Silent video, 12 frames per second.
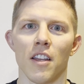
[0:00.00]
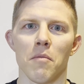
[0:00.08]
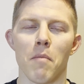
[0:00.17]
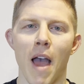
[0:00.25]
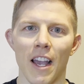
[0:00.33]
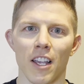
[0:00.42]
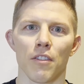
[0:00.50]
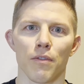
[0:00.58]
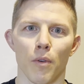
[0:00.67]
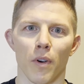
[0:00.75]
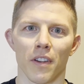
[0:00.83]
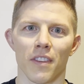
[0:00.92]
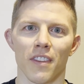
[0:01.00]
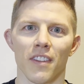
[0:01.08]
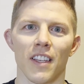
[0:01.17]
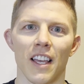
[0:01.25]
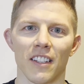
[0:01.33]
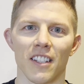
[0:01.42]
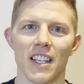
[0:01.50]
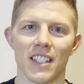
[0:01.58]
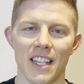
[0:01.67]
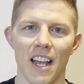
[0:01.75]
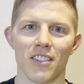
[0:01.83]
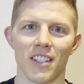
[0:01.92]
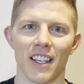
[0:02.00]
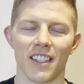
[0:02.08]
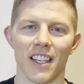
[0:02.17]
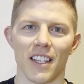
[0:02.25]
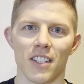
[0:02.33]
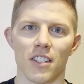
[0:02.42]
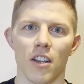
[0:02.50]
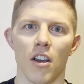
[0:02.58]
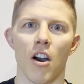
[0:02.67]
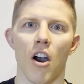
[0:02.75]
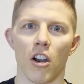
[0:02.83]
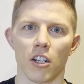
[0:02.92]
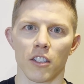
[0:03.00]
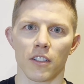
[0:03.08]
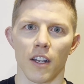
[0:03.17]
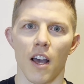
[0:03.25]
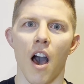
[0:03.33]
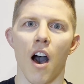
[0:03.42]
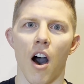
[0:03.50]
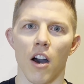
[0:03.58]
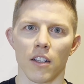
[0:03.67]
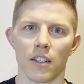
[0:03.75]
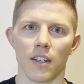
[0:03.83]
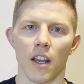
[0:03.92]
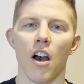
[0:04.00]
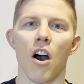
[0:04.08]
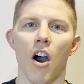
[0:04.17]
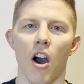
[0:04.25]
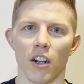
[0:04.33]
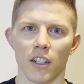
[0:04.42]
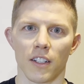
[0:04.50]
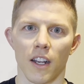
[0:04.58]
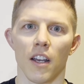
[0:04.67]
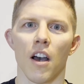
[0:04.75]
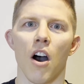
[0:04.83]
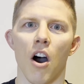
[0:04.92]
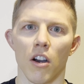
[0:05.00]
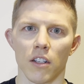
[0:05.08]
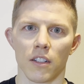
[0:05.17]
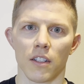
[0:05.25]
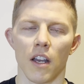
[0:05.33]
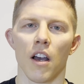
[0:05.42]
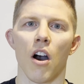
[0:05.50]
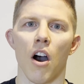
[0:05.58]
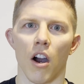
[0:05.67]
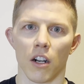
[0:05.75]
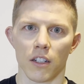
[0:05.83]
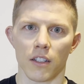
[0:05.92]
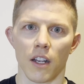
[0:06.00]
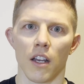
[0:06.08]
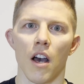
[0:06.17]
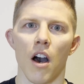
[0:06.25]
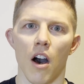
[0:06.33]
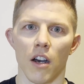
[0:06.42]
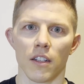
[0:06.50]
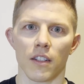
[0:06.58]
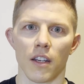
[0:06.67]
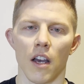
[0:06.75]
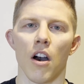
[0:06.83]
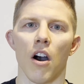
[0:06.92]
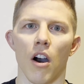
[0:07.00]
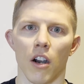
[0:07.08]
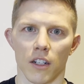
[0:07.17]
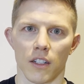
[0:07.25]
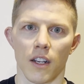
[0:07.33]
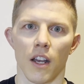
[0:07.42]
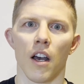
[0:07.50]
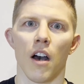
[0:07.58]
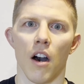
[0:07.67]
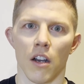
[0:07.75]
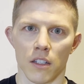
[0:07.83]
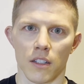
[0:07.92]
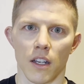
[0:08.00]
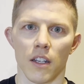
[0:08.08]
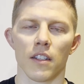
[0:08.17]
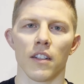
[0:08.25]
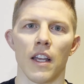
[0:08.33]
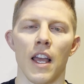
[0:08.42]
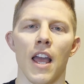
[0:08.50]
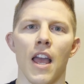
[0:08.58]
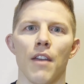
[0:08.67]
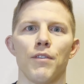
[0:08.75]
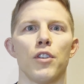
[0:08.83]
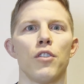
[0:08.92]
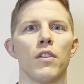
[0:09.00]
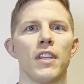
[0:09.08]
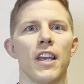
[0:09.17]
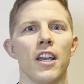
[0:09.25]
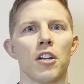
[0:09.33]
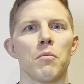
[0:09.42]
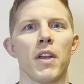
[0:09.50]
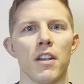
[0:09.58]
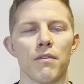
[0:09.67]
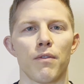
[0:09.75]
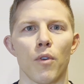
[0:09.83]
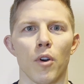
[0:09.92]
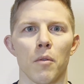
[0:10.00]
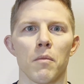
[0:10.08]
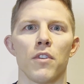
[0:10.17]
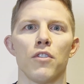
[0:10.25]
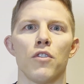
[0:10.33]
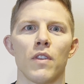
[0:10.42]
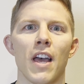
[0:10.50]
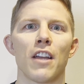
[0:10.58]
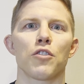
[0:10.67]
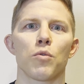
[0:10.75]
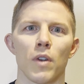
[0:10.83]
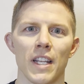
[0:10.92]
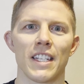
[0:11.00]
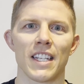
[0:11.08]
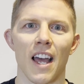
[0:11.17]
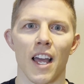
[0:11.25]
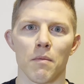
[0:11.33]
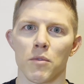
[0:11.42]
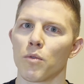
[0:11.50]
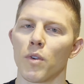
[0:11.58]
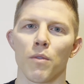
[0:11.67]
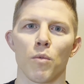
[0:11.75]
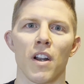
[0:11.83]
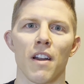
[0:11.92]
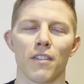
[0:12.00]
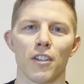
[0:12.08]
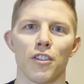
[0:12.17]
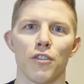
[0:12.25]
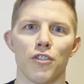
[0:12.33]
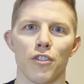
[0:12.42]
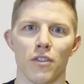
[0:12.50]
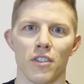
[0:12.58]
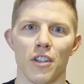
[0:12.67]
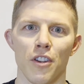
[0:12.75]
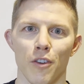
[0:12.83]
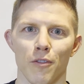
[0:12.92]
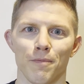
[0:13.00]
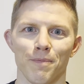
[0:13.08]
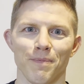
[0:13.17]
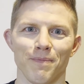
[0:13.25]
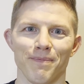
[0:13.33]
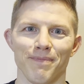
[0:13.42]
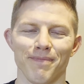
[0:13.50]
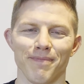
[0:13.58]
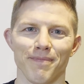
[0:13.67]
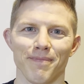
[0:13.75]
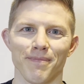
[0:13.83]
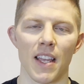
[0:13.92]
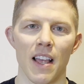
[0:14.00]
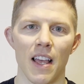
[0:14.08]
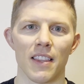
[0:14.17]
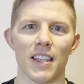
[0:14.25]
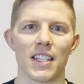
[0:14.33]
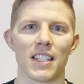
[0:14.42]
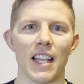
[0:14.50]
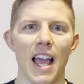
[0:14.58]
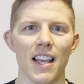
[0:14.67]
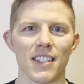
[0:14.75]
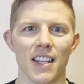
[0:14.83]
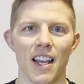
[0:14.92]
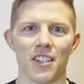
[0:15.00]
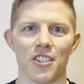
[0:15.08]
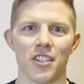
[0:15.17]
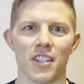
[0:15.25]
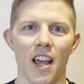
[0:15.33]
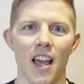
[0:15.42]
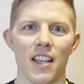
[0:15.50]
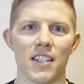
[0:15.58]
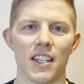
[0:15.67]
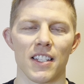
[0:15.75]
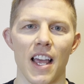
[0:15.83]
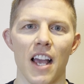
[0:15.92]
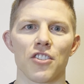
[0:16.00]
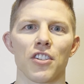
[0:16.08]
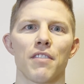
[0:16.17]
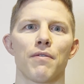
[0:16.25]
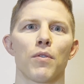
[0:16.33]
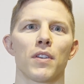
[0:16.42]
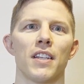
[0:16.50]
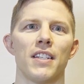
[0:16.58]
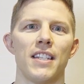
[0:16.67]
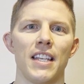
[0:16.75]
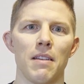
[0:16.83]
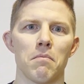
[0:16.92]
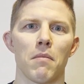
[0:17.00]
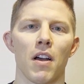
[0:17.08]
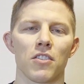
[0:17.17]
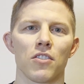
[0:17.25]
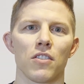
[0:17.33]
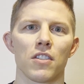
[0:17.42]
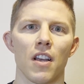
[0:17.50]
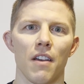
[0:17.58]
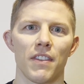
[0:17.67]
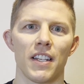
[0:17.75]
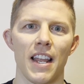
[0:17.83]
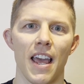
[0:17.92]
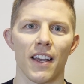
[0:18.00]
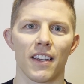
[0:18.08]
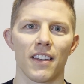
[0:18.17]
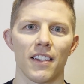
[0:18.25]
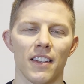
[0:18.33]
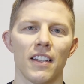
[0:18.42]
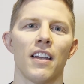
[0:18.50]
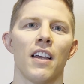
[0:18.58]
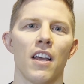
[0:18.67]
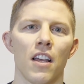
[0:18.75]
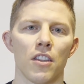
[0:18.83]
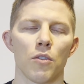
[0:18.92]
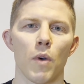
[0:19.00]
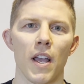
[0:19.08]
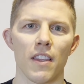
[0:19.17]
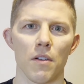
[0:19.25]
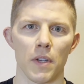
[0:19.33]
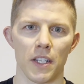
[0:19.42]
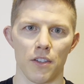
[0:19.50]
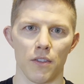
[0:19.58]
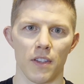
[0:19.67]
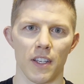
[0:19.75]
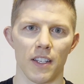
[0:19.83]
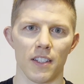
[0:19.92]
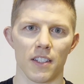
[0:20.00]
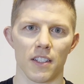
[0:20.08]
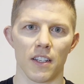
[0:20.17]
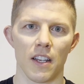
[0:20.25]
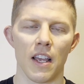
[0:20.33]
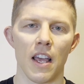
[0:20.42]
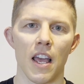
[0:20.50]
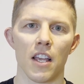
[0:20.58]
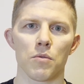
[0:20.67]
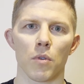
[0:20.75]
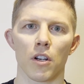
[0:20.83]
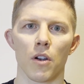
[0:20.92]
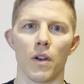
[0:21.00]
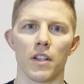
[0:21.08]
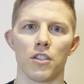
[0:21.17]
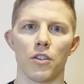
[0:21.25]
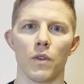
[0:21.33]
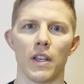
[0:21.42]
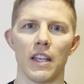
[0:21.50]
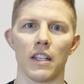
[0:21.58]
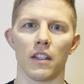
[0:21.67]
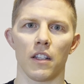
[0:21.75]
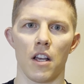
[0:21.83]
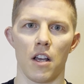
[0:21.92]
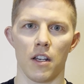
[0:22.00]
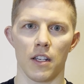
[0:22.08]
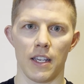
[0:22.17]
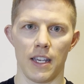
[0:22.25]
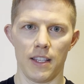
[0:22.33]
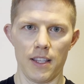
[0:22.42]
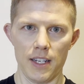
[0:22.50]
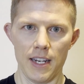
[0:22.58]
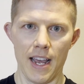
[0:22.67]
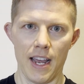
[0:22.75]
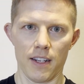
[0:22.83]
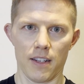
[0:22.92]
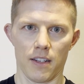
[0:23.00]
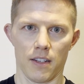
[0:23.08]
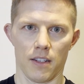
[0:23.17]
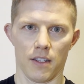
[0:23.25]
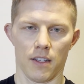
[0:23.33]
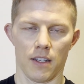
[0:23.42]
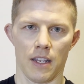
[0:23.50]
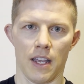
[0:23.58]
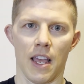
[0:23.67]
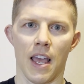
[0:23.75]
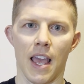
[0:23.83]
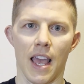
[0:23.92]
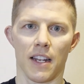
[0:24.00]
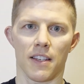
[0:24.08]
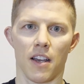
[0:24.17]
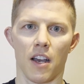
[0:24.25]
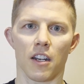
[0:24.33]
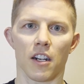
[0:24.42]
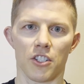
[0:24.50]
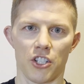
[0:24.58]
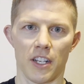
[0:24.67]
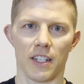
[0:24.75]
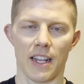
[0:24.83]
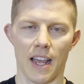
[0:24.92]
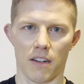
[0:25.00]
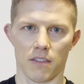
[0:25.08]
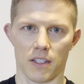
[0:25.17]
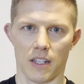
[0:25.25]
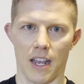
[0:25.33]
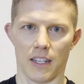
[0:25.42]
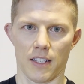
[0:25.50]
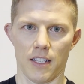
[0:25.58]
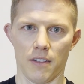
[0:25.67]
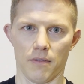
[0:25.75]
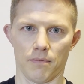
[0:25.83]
back and forth. It, it sounds like this. Arc, unk arc, unk arc, unk arc, unk. If you do the intermittent form, that 20 times with whatever you choose to do. This last exercise is actually for the deep muscles of the neck. The way that we do this is we're going to elongate the neck and tuck our chin down slightly.